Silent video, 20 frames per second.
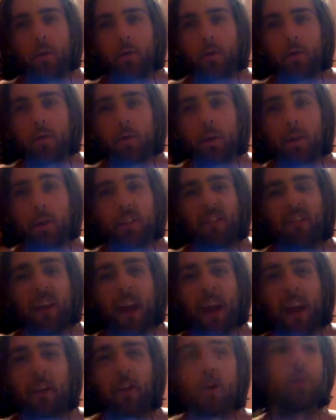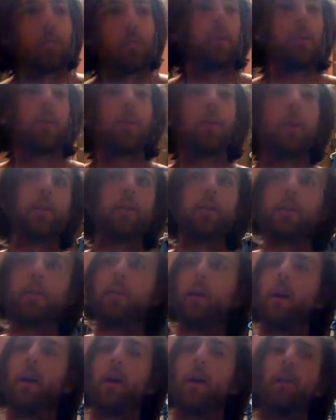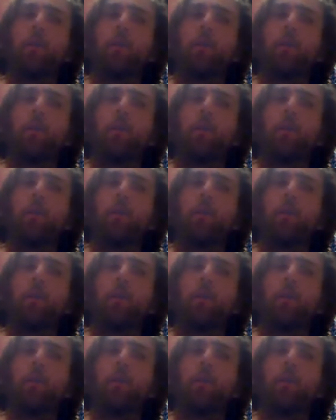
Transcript: which creates a vacuum and causes